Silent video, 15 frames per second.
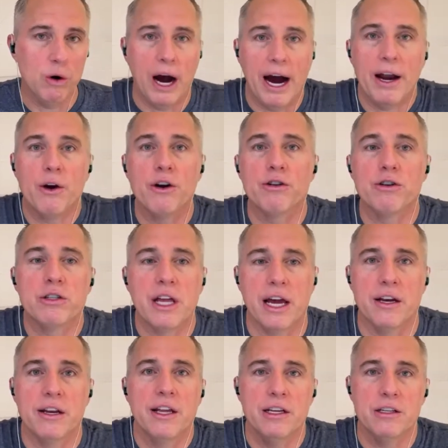I don't
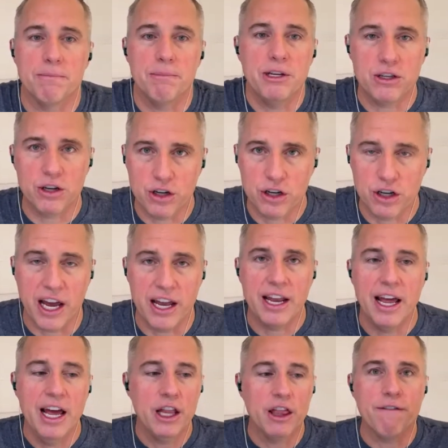understand. He's a piece of shit.
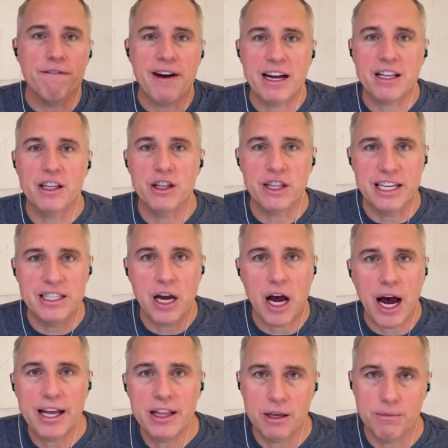The fact that they
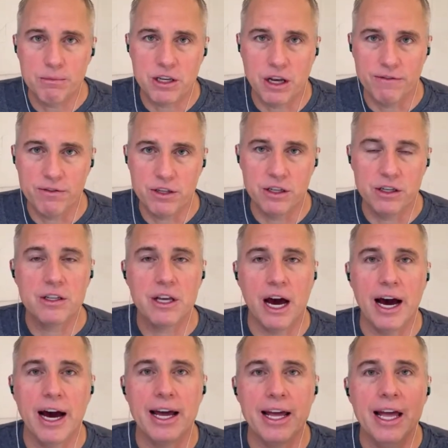tied themselves to this
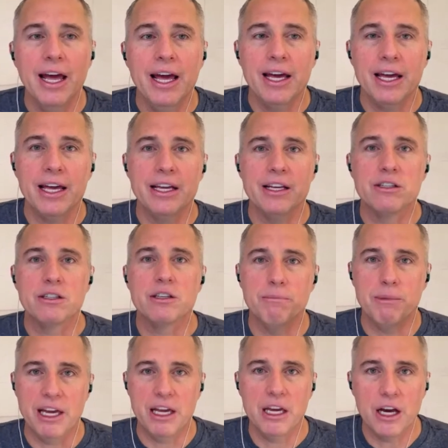guy is to
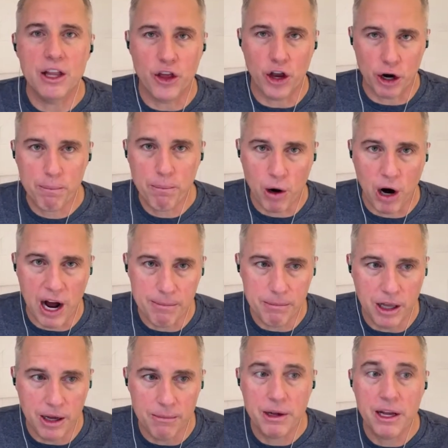me their
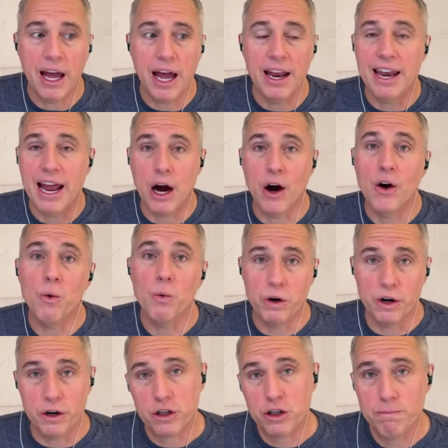problem, and now
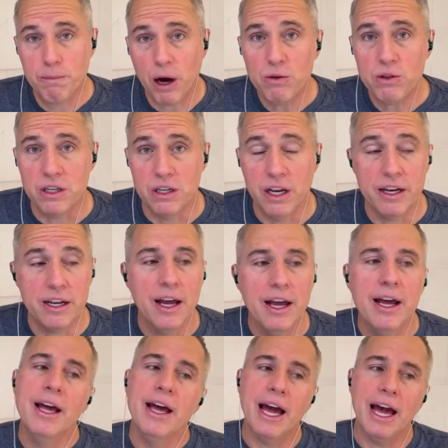we're exposing it.
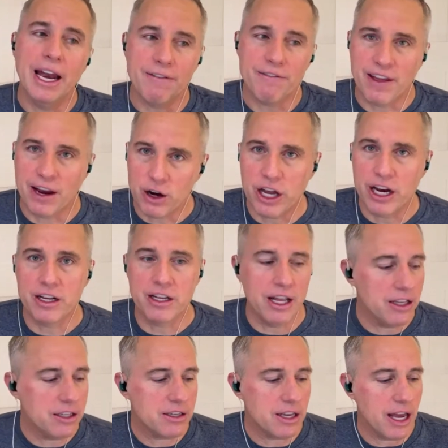And if they're going to
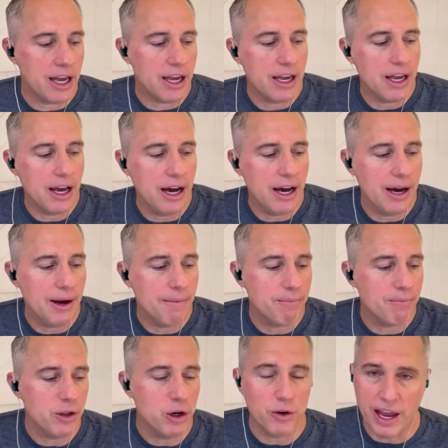then say,
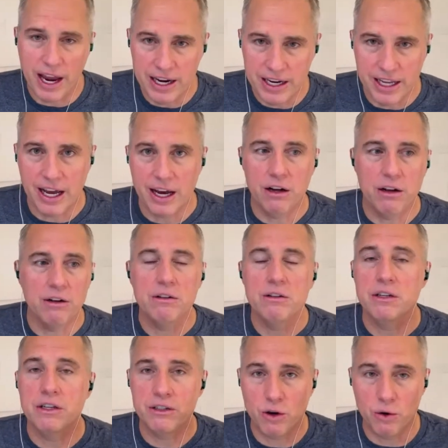um, you know, the ADL
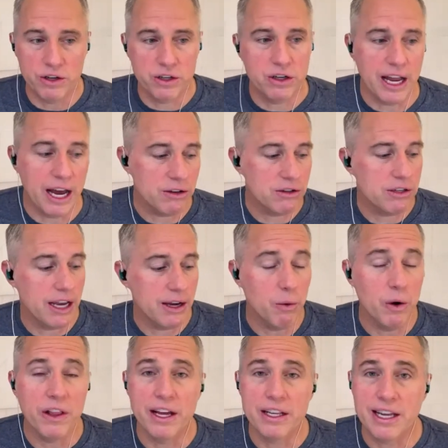is going to now say,
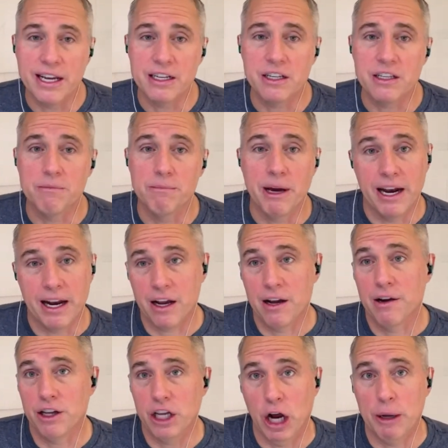well, that's anti-Semitic.
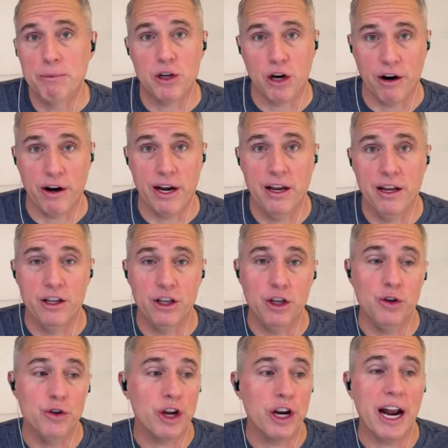I'm sorry.
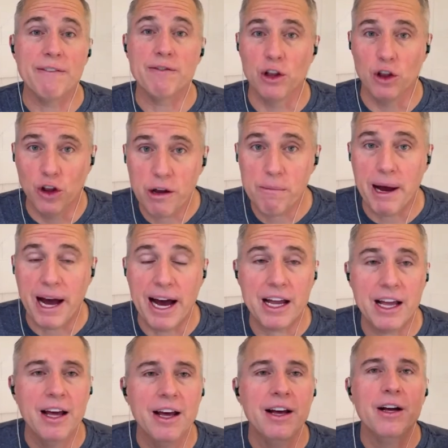You're going to have to look
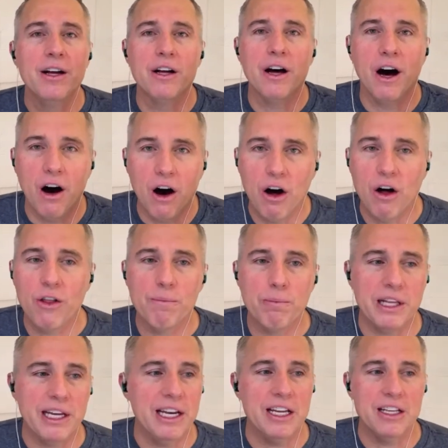back all the
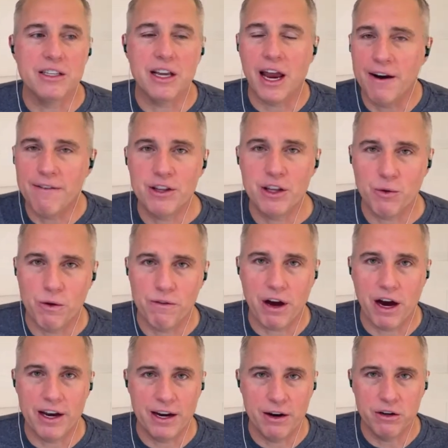pleadings, everything we've
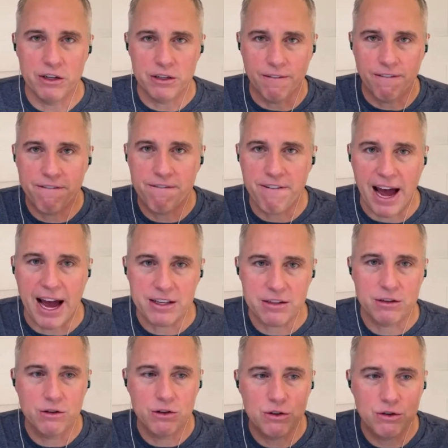got here. It's a
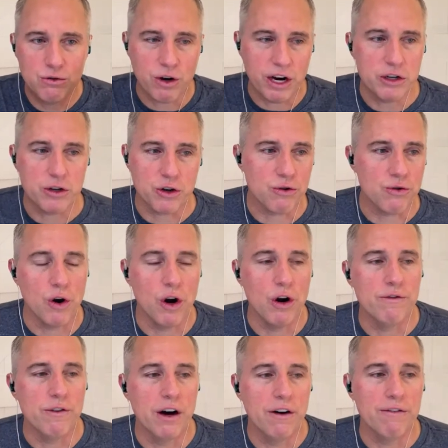fast treasure
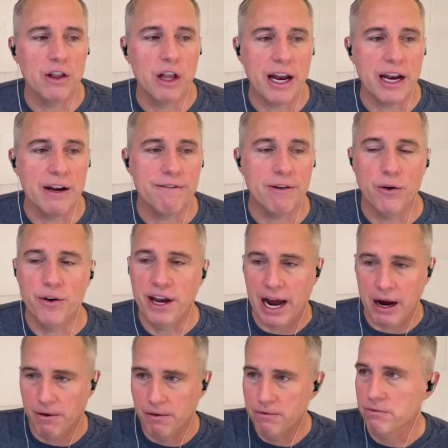trove of a lot of info.
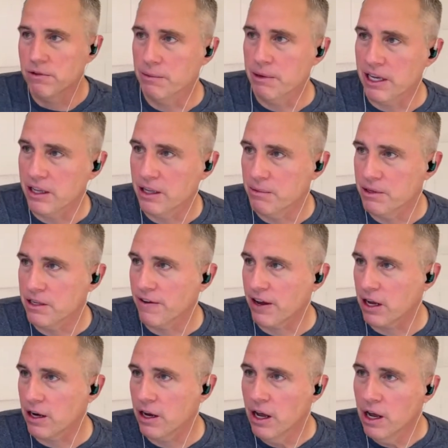Now, let me let me see if I
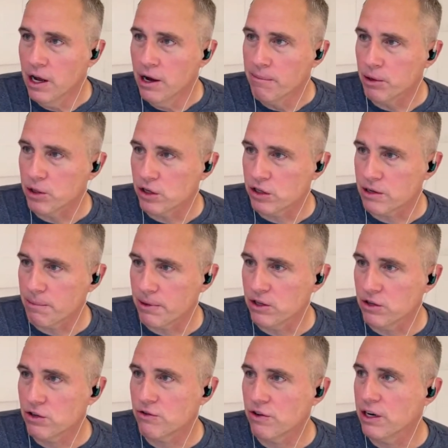could put this up on
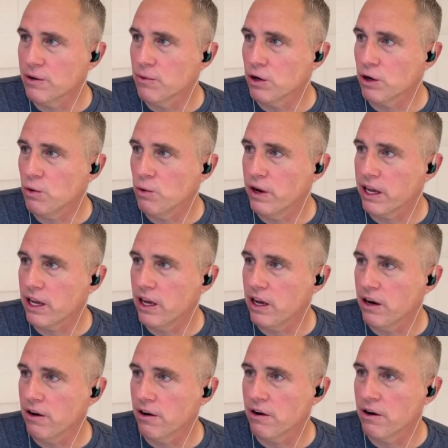the screen real quick
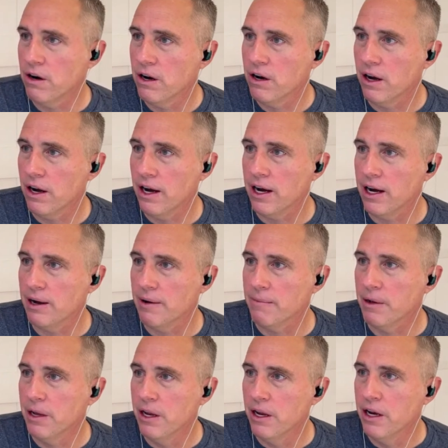here.
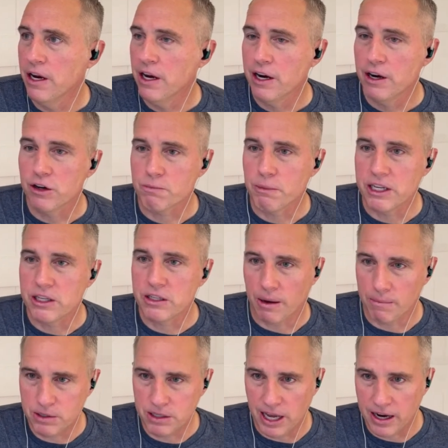Um, here's my
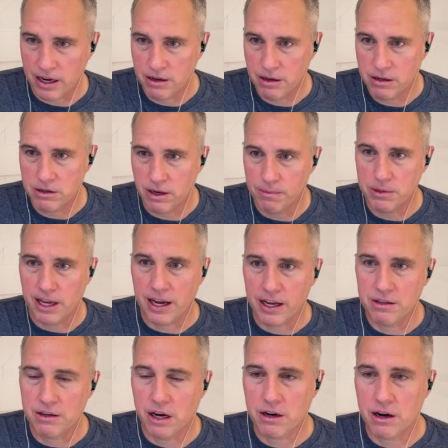Substack,
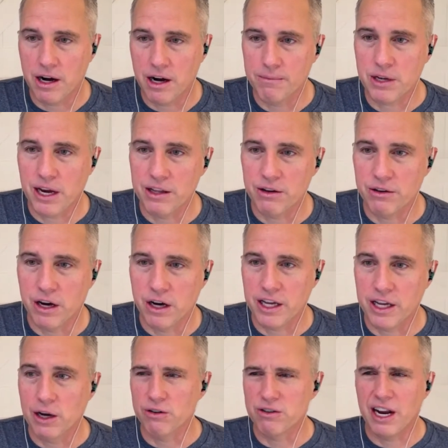substack.com, Tyler
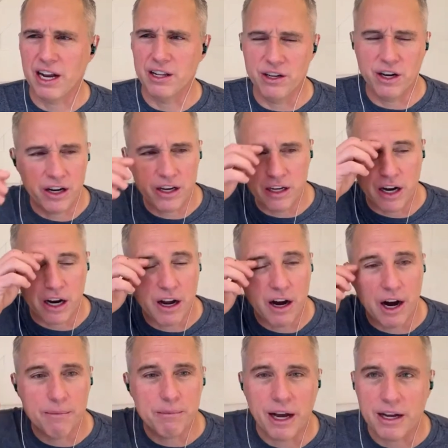Janke, or
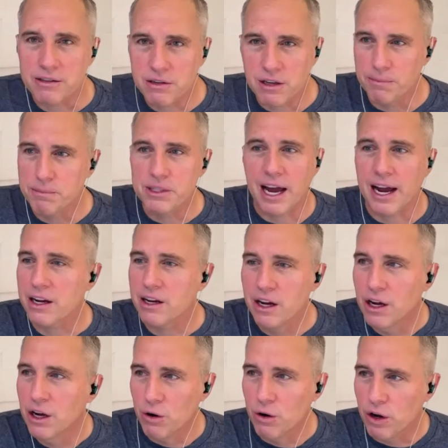tylerjanke.com.substack.
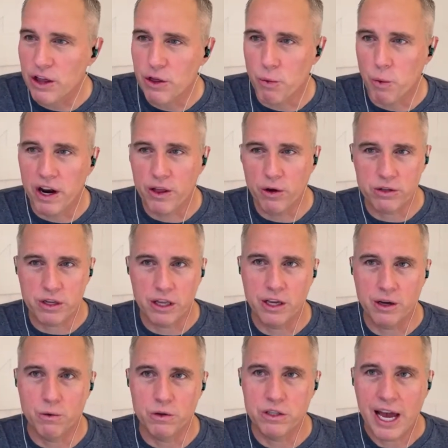Either one of those, I
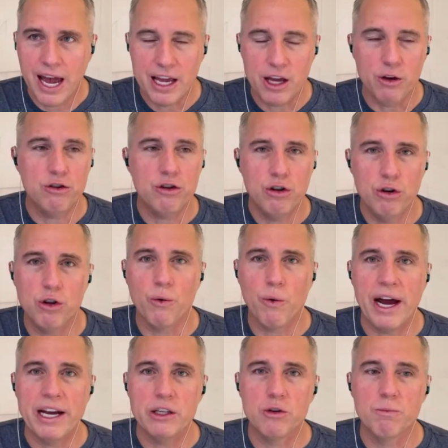think, will take you to the
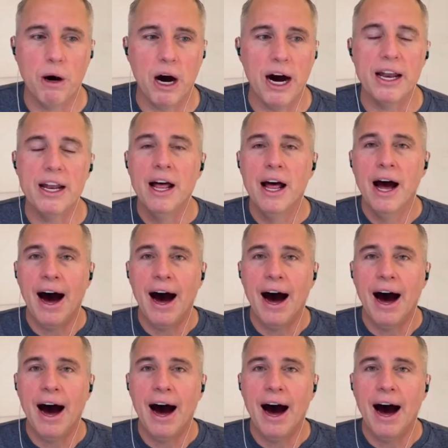right spot.